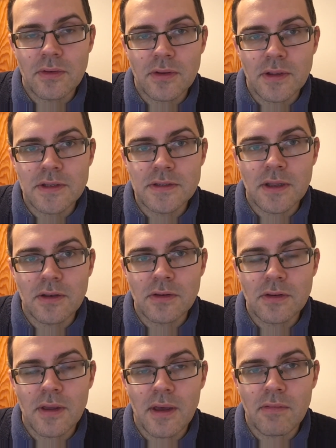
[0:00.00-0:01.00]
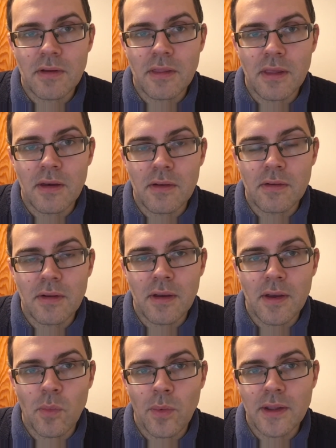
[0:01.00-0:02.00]
consent to having their
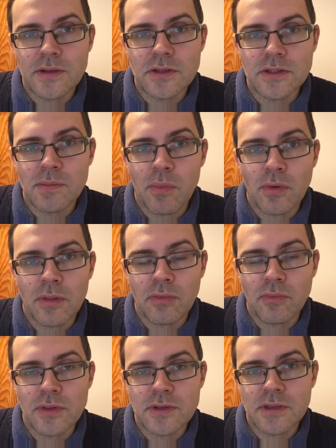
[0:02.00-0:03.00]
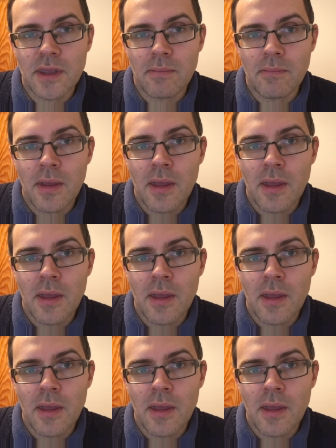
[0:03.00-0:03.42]
wages supported through the scheme